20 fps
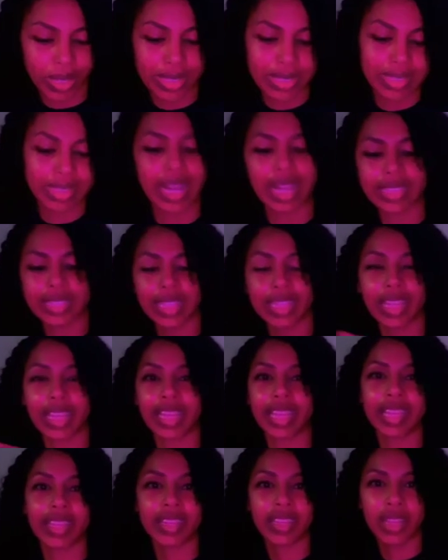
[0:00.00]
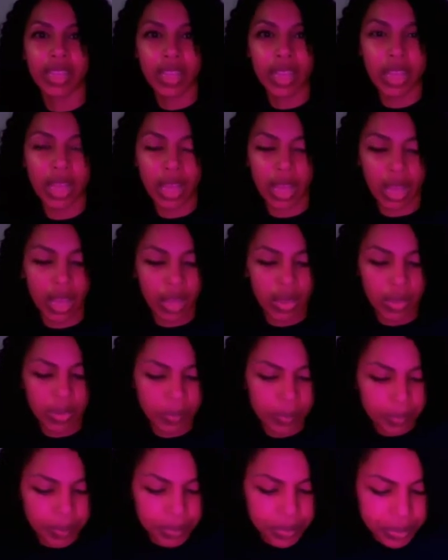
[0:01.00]
It's nice that they can,
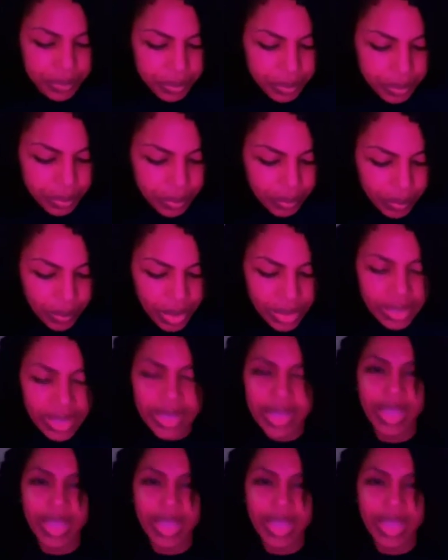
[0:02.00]
that